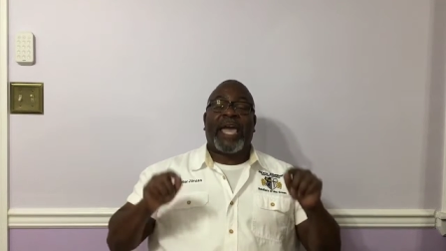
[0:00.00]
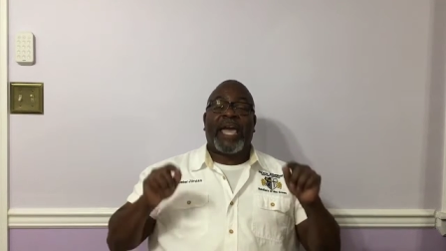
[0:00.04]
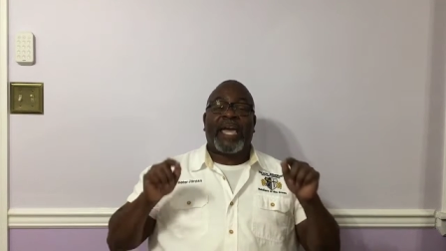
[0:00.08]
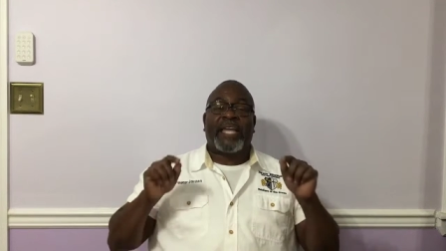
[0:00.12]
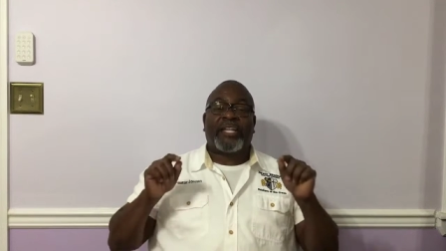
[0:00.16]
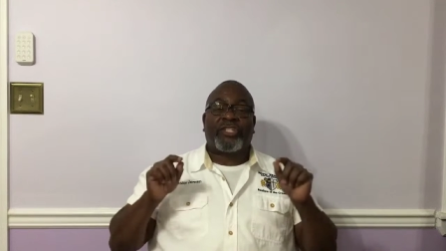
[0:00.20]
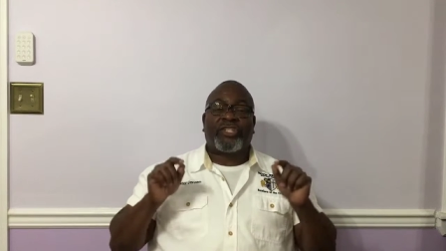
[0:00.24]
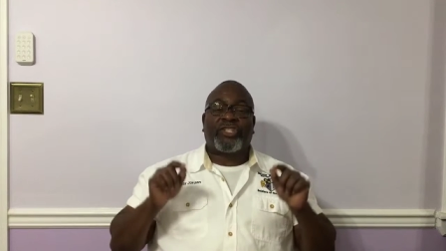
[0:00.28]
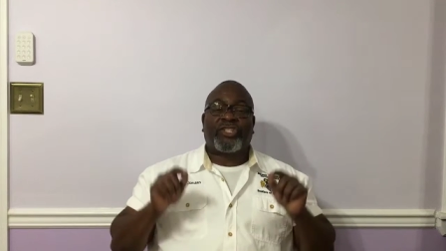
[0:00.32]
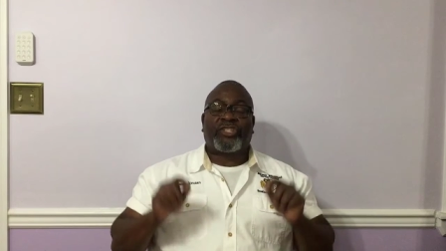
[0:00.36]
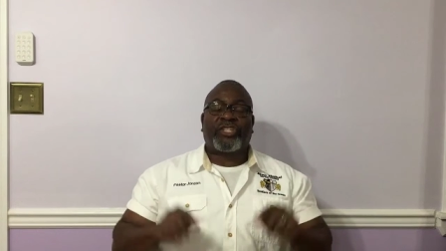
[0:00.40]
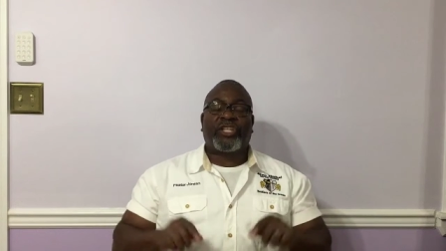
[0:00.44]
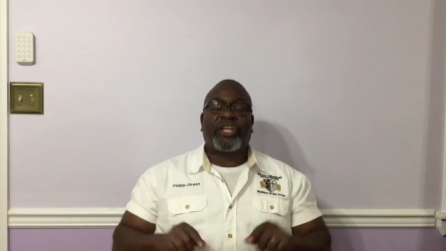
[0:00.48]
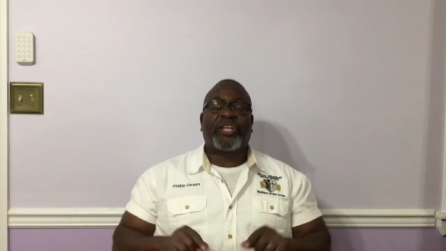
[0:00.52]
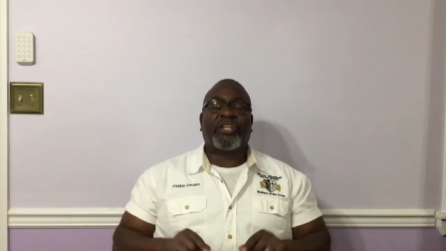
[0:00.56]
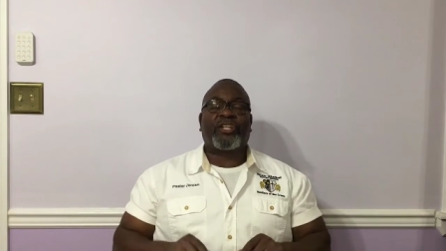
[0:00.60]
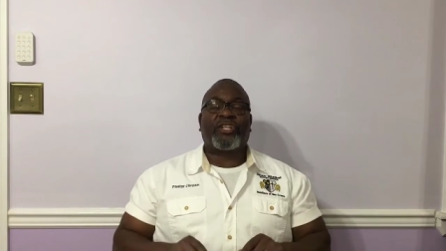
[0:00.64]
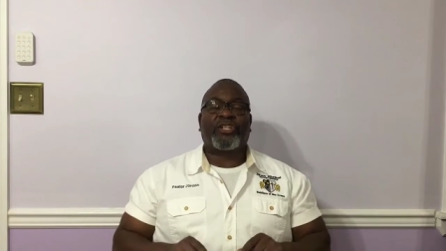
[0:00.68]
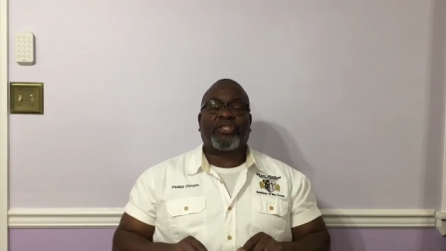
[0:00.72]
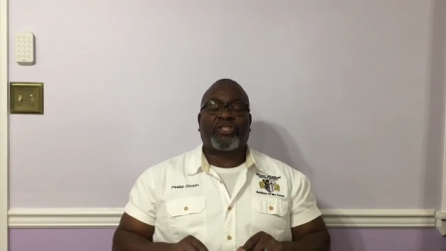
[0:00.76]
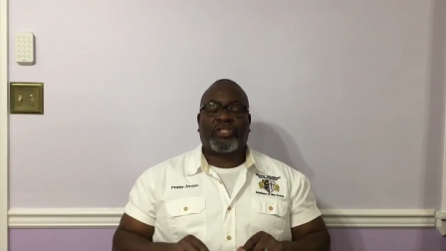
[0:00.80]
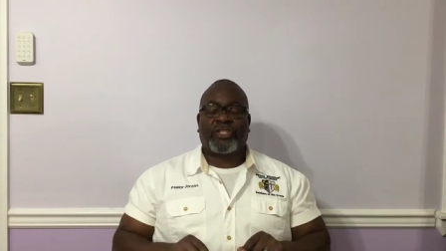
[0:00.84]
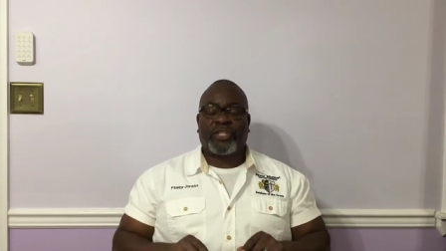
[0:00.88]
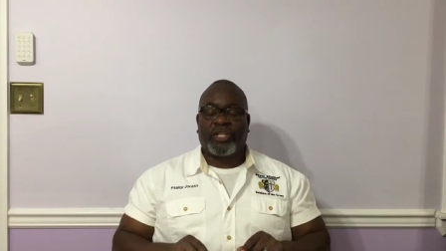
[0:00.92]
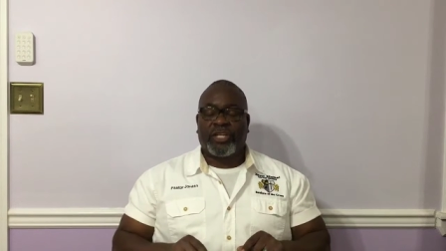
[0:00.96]
and
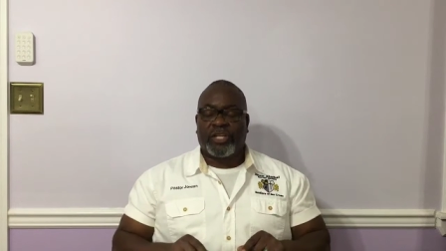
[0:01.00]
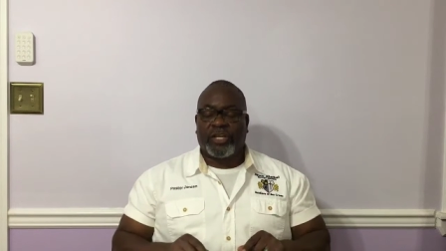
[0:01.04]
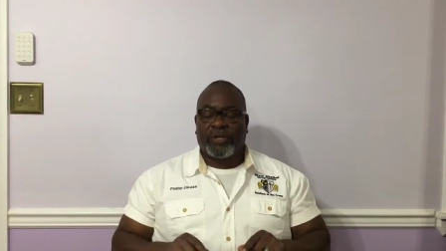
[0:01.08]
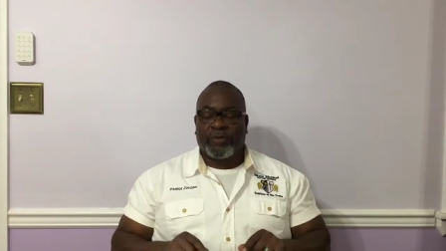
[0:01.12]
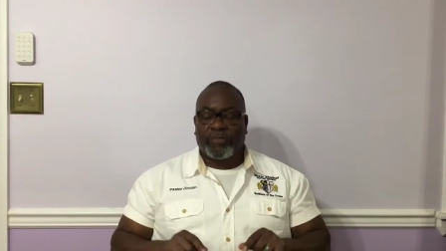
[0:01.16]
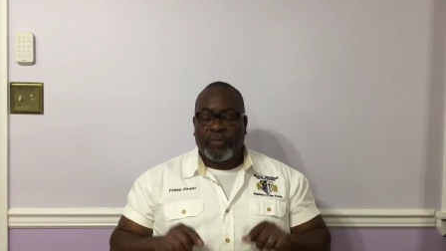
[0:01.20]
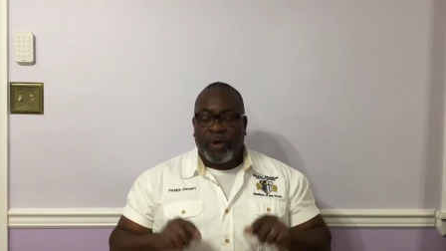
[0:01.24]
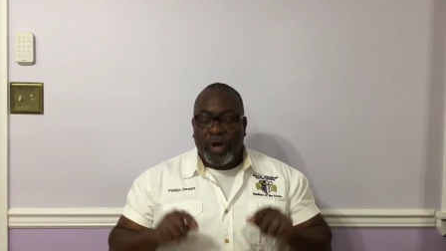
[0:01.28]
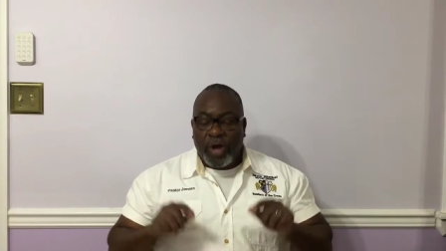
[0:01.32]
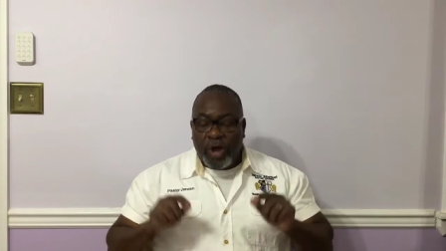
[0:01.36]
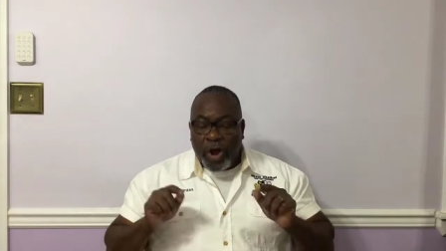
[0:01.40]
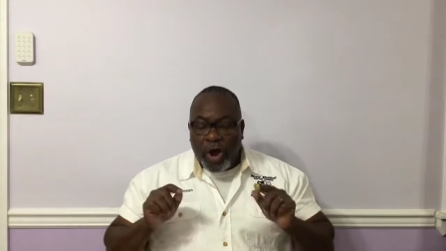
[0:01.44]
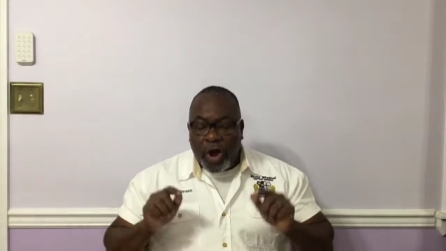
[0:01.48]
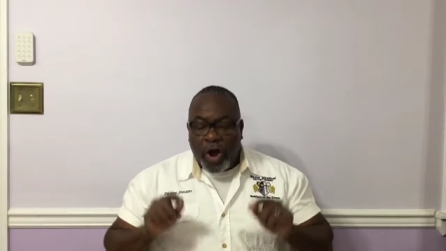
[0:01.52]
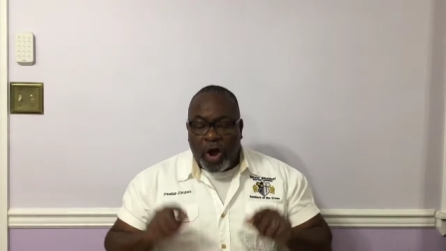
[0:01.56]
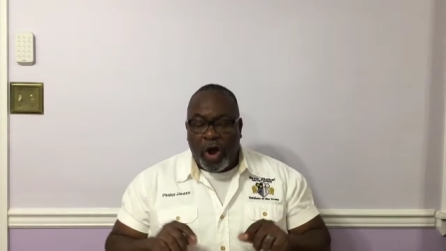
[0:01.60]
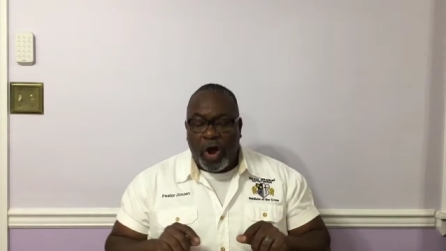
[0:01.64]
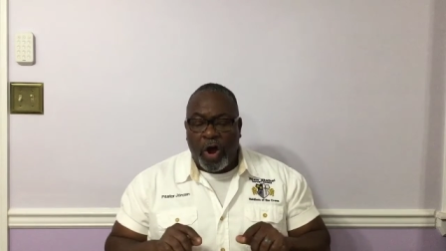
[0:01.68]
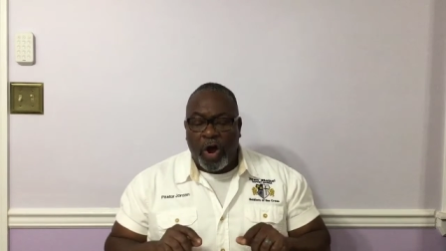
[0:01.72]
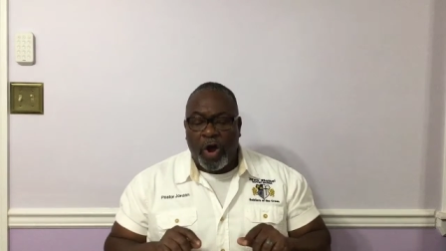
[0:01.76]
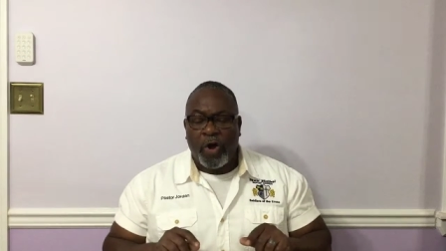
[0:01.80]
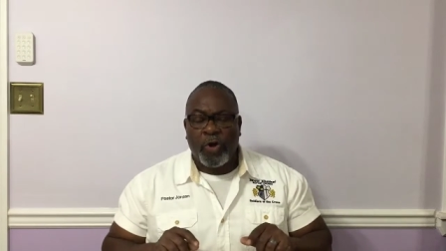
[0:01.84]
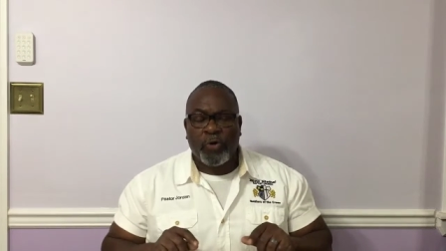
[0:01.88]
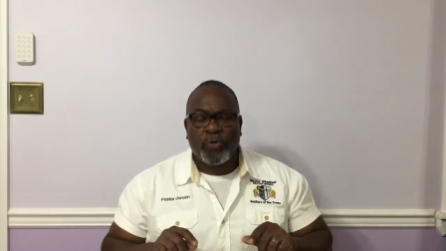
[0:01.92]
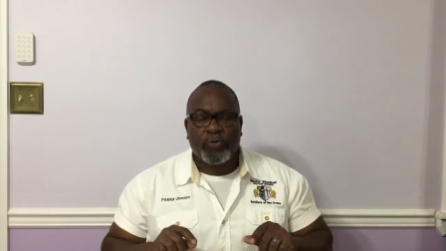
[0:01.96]
sentenced them
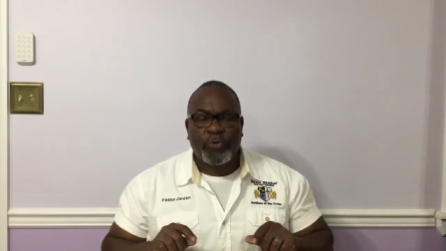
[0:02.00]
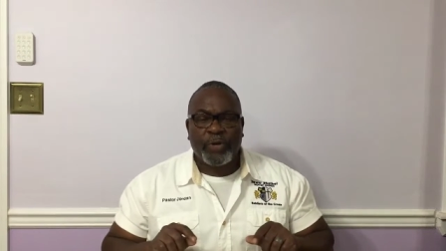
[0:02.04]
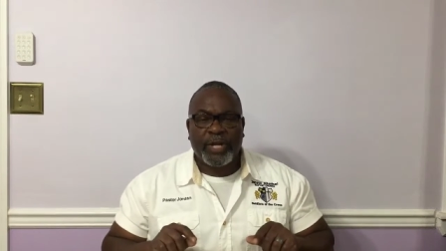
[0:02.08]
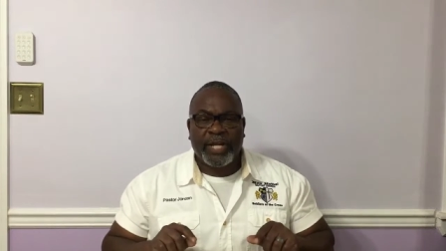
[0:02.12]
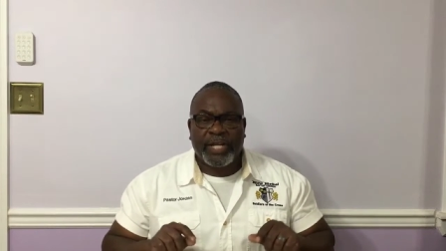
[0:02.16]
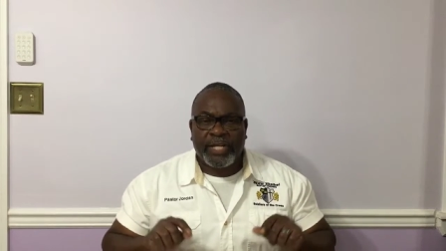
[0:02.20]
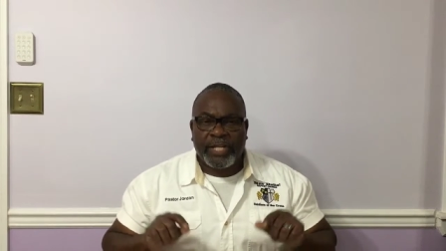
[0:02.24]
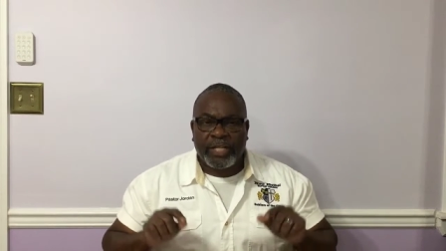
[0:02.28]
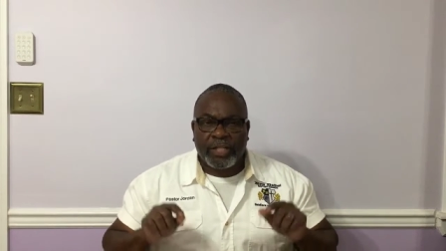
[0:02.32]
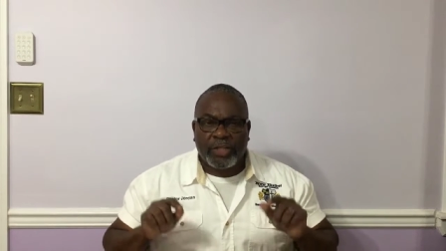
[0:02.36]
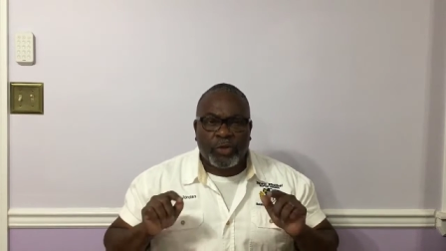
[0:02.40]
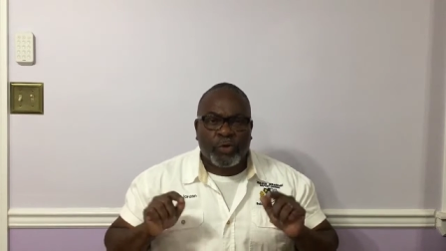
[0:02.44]
already.